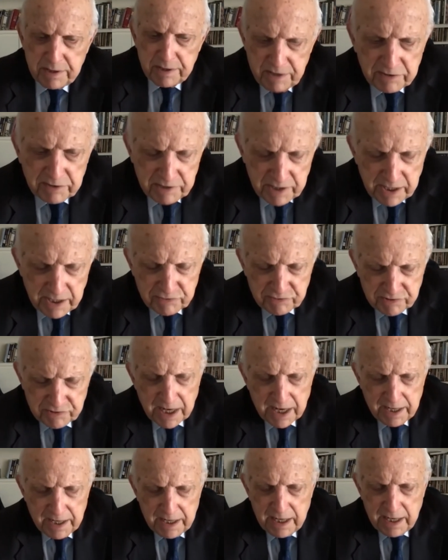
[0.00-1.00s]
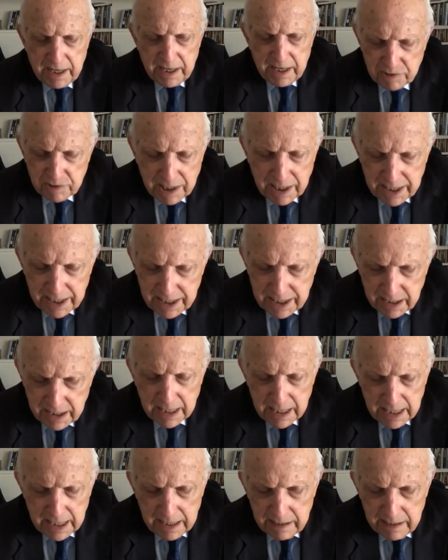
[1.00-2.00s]
things he has said
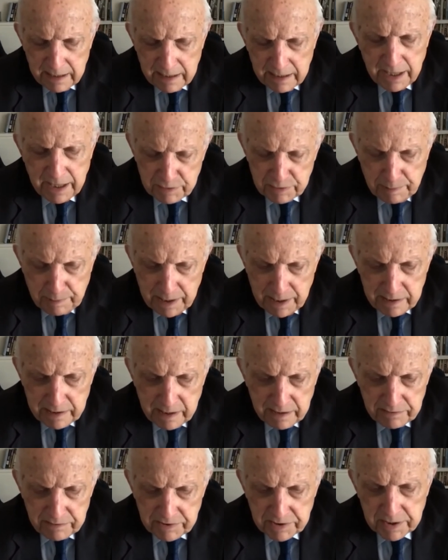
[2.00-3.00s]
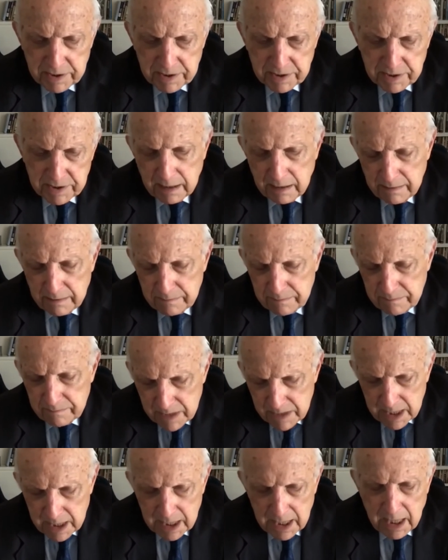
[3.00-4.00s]
occasionally in his opinions.
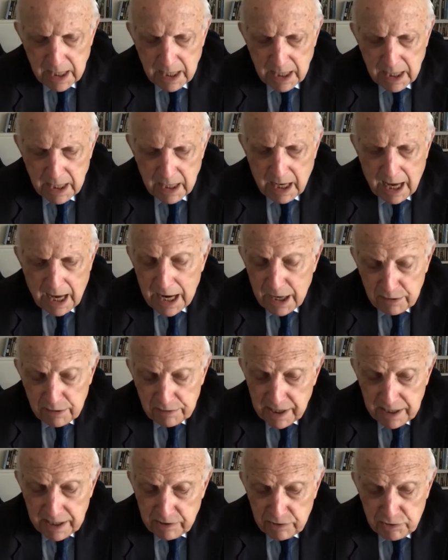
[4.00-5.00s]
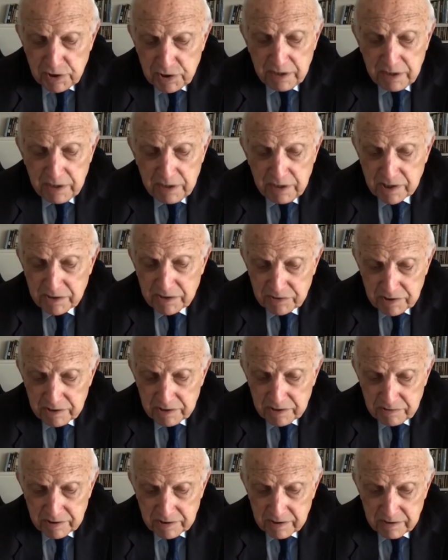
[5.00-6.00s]
I don't think the Chief
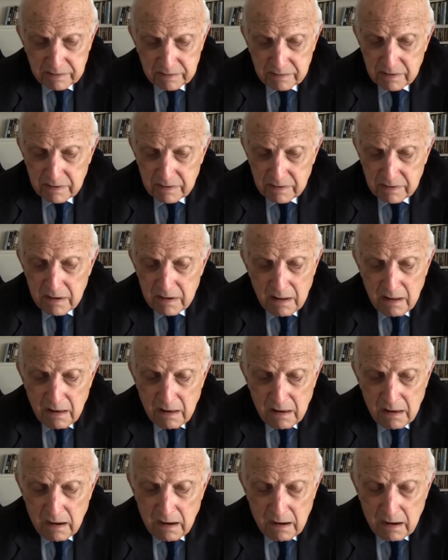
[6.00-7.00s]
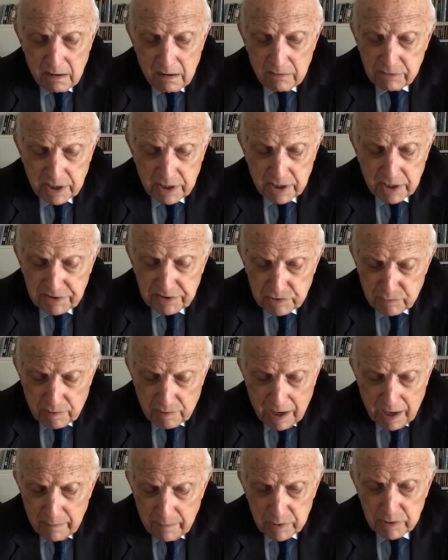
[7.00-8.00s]
Justice, or
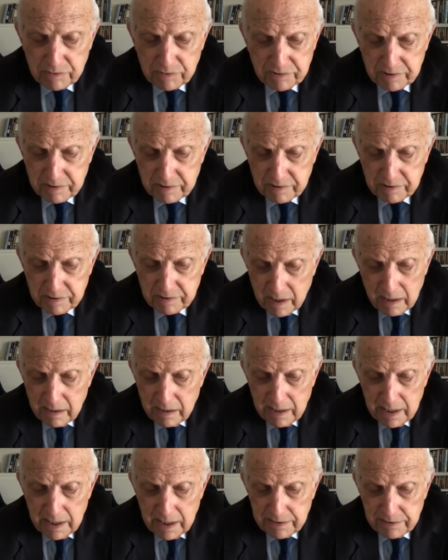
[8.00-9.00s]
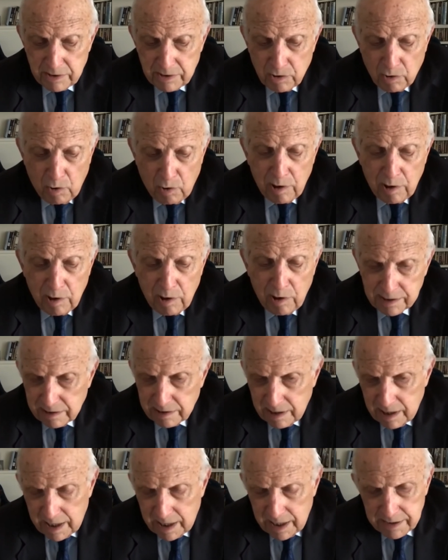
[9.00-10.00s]
Justice Roberts, is at all
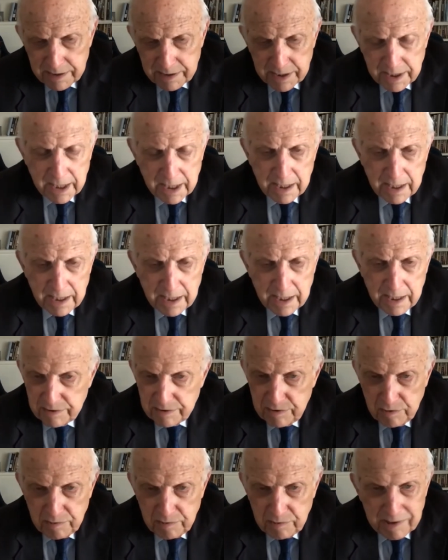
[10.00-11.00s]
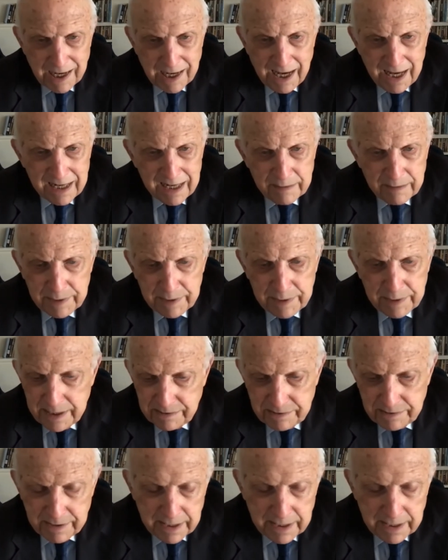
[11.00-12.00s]
inclined to do that. I
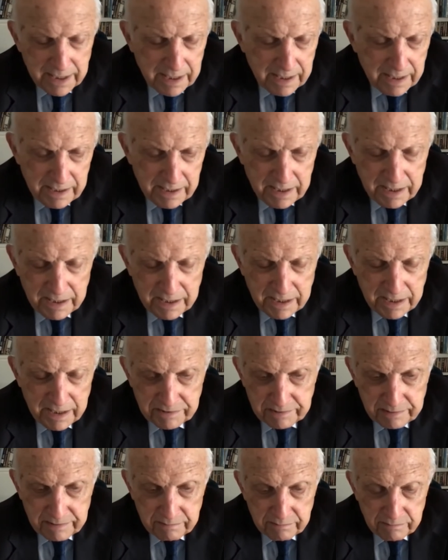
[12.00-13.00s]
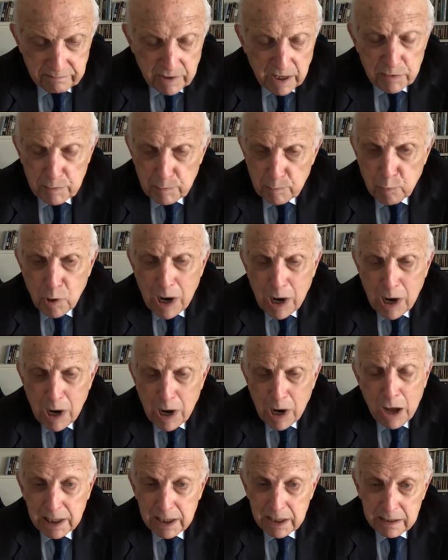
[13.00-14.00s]
mean, he has rather
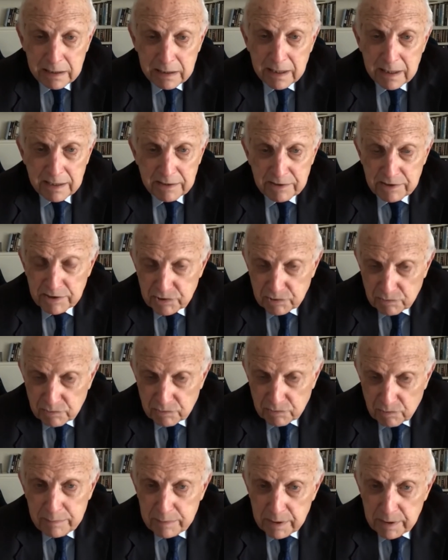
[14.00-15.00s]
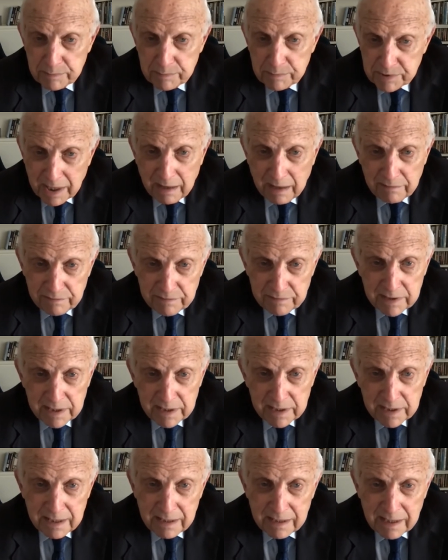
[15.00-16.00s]
proudly described himself
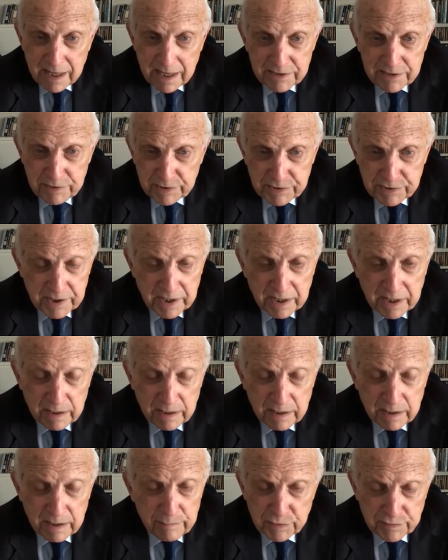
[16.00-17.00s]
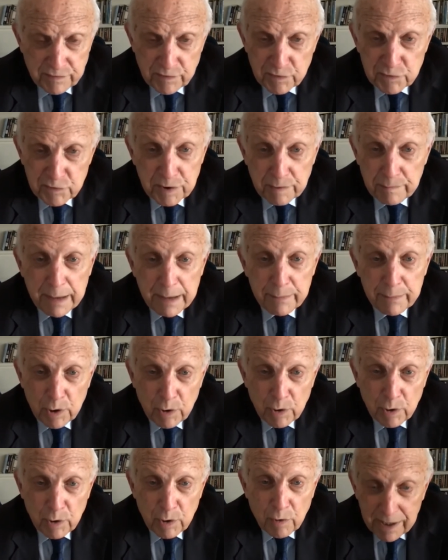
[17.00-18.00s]
as the single most First
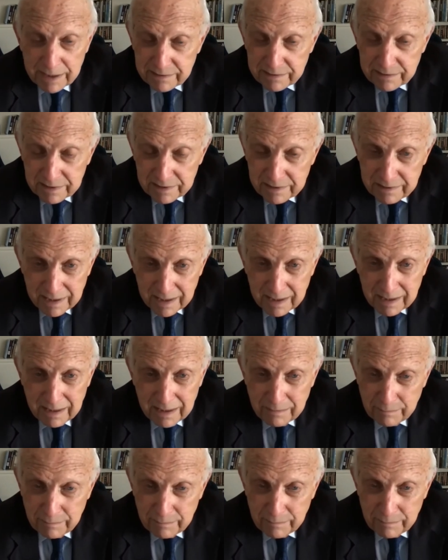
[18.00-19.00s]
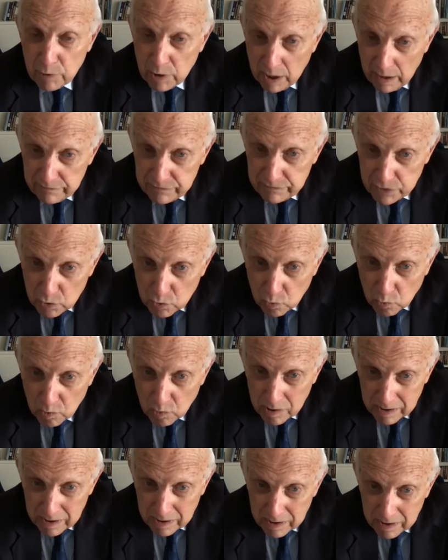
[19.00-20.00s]
Amendment-oriented member of the
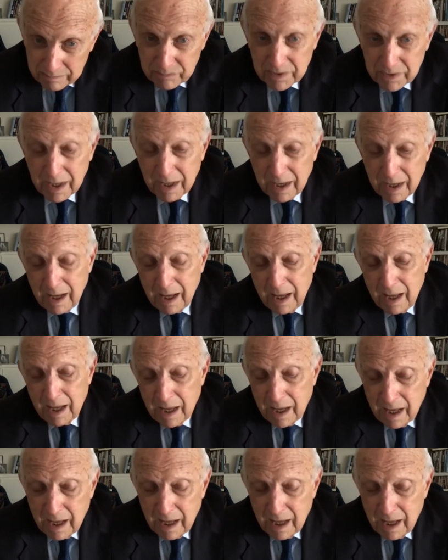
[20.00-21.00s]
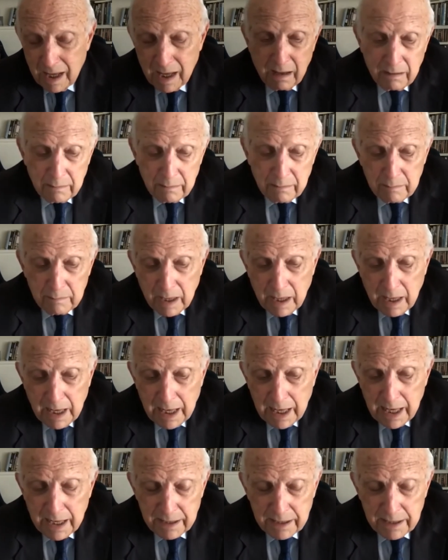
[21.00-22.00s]
court.
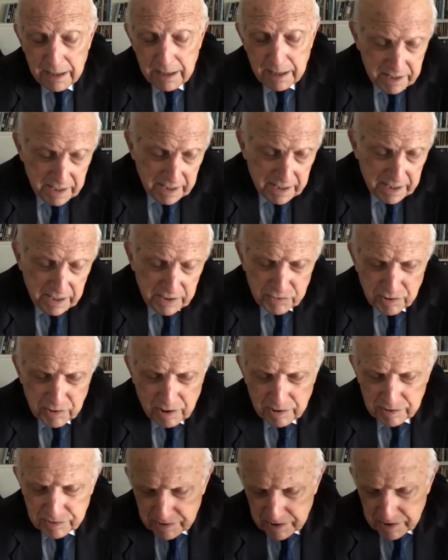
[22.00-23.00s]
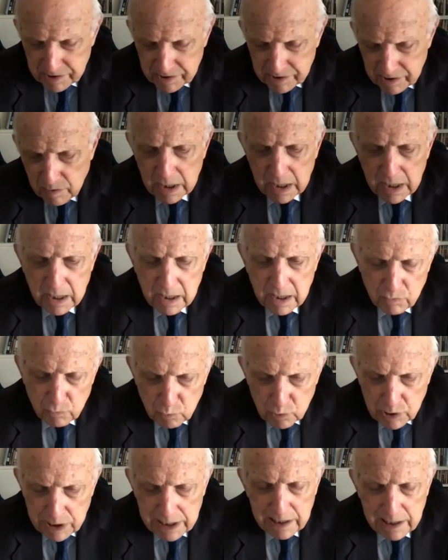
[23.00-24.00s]
And I think he's also
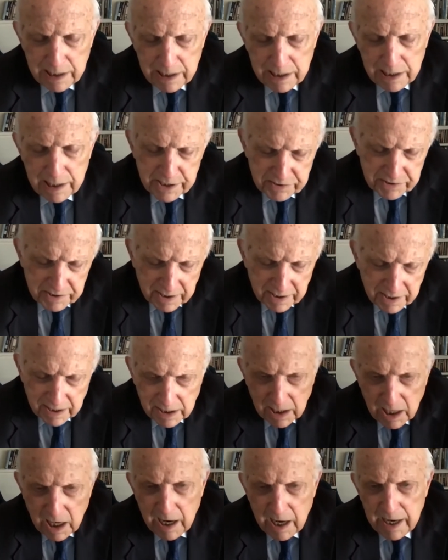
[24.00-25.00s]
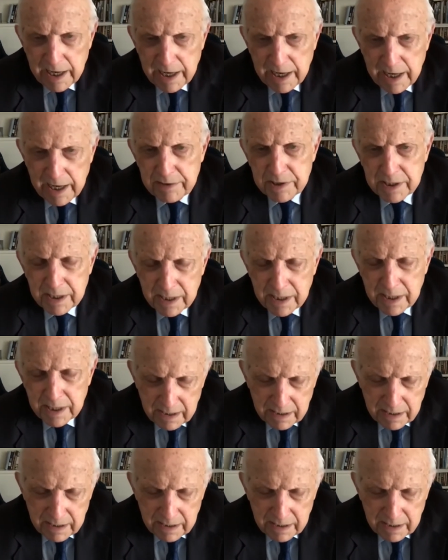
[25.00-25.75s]
really disinclined